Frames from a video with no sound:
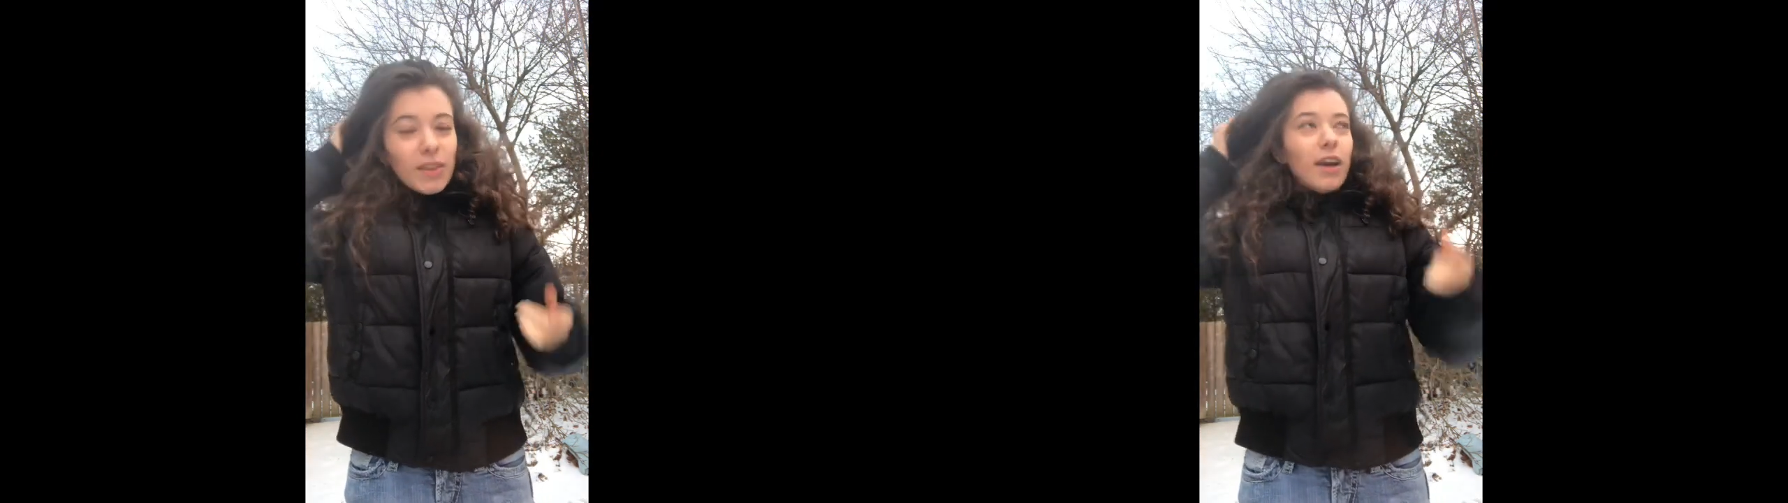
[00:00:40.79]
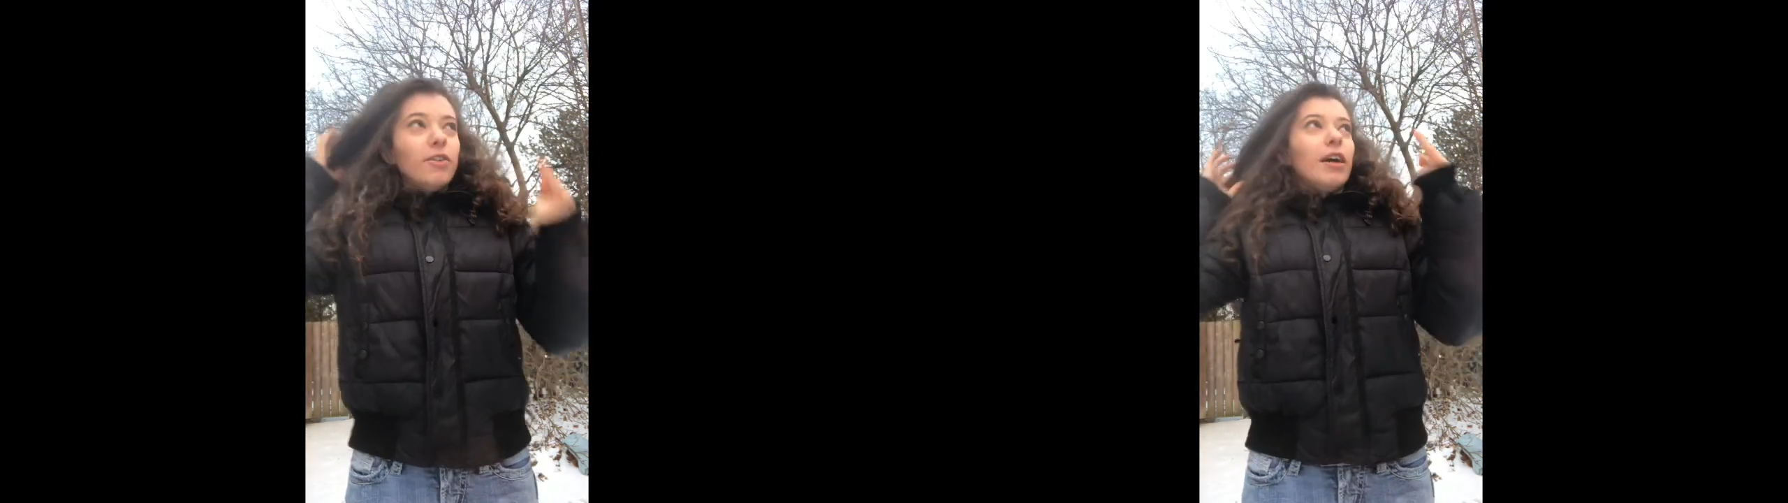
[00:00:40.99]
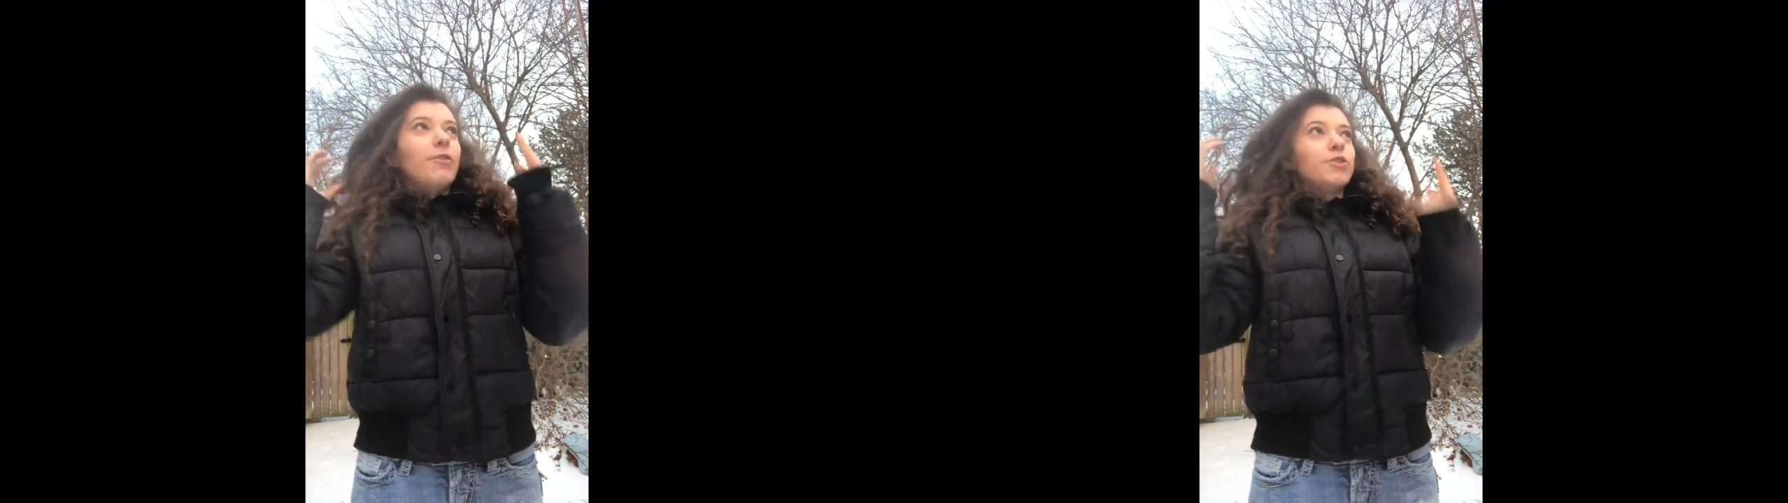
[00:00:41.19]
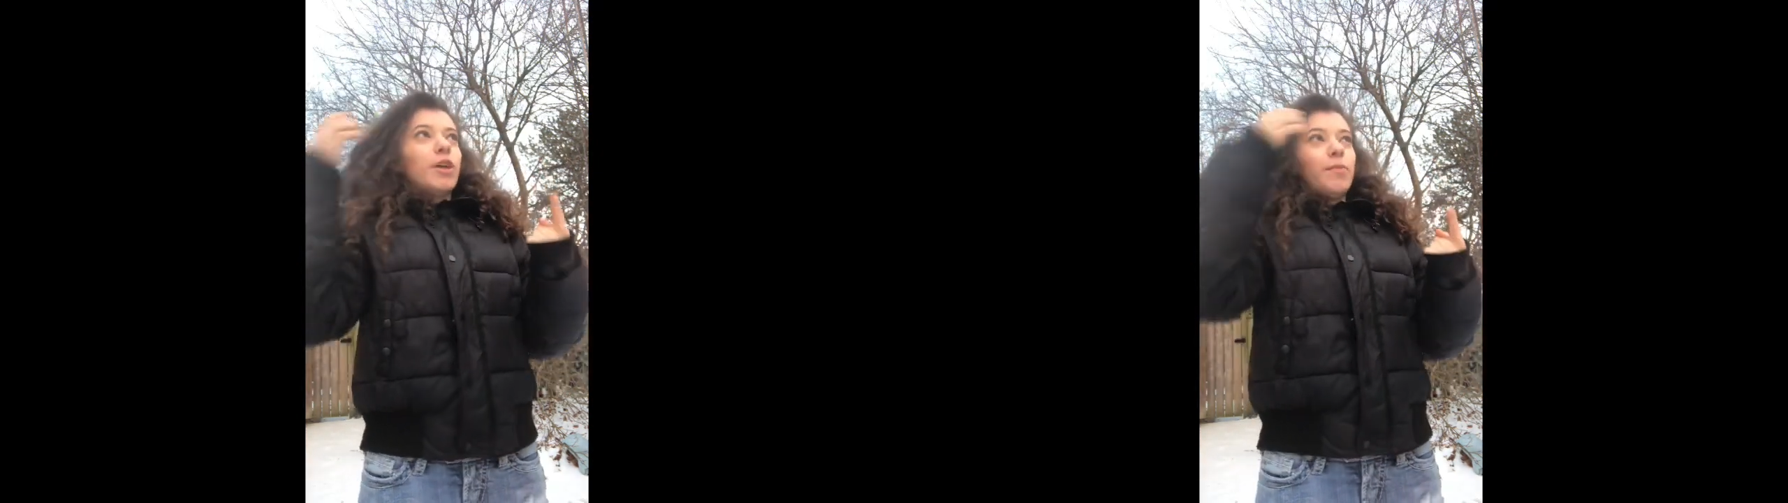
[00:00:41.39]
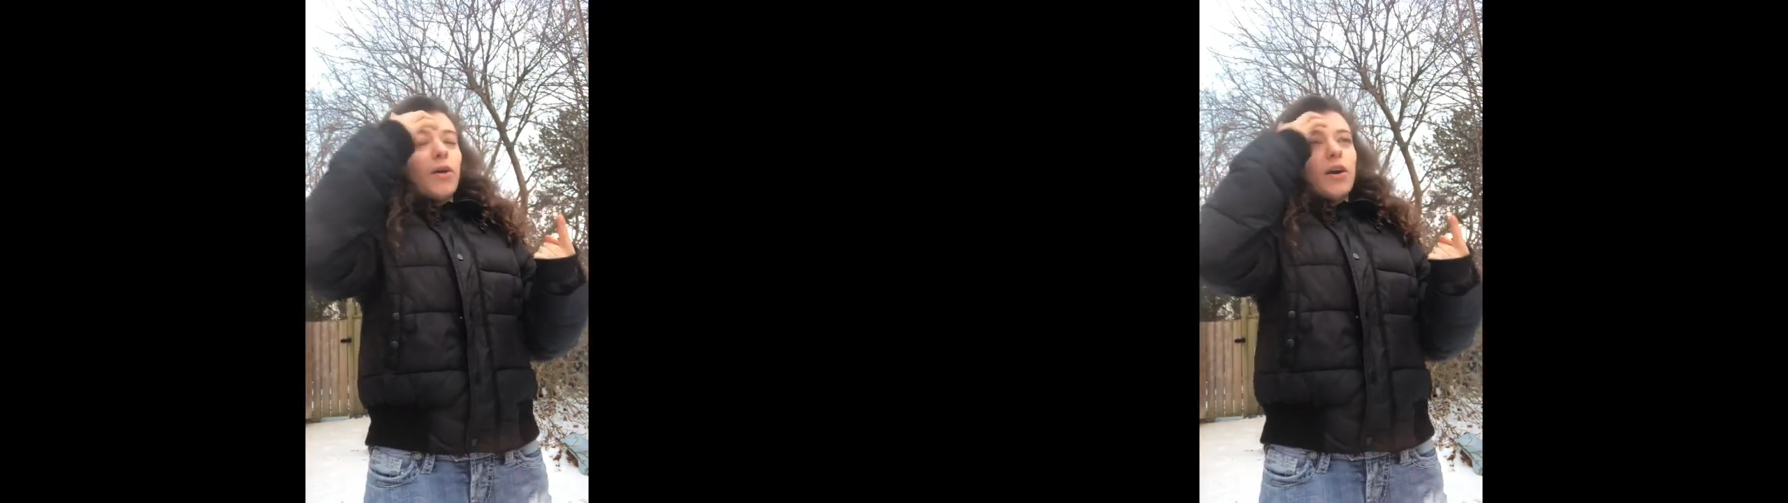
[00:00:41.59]
I don't have a
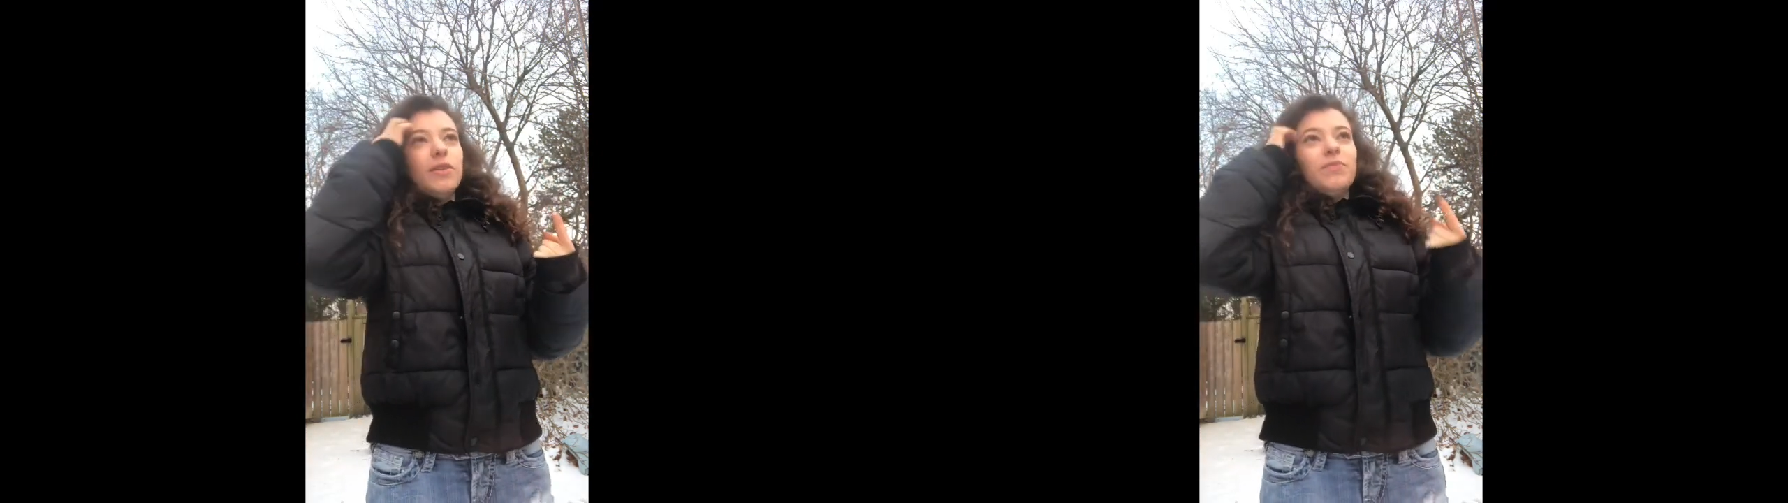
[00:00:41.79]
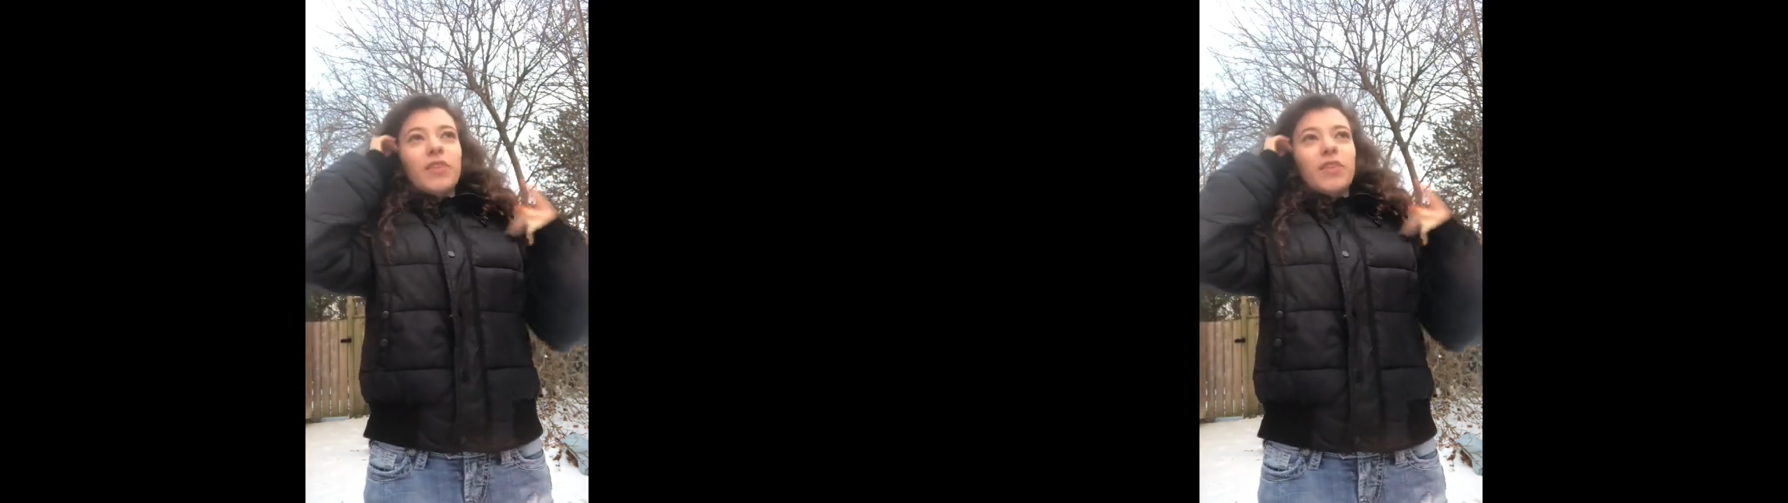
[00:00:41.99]
tripod,